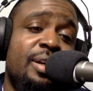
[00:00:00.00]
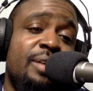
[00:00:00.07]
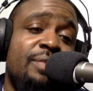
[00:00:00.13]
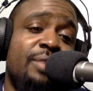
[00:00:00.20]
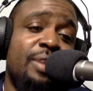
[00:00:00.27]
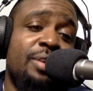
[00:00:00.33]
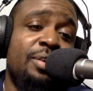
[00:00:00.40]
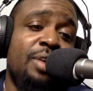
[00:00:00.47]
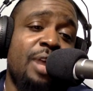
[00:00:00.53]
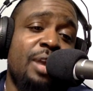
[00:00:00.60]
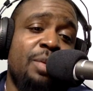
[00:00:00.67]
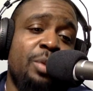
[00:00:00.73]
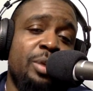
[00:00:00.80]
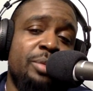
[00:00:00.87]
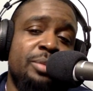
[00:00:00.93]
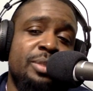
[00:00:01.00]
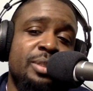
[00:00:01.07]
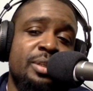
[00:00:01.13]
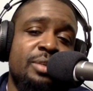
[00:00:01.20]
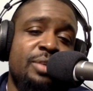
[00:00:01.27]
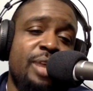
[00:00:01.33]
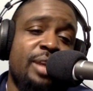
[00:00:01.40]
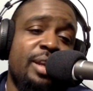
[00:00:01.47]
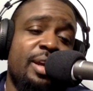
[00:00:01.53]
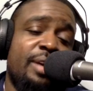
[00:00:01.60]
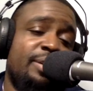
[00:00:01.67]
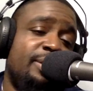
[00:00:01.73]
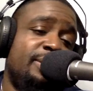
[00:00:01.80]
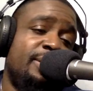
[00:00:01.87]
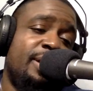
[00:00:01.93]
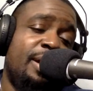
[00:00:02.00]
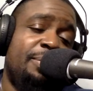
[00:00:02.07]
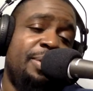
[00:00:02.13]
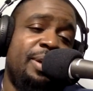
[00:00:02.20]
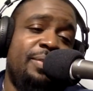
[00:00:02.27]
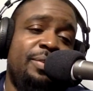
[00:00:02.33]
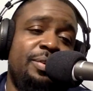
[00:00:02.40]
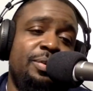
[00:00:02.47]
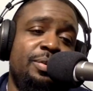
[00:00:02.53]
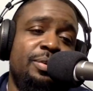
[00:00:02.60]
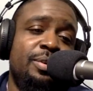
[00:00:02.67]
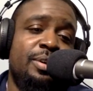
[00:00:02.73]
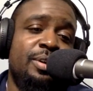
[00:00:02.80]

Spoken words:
Fuck you, Connor Williams, right now. I mean, if you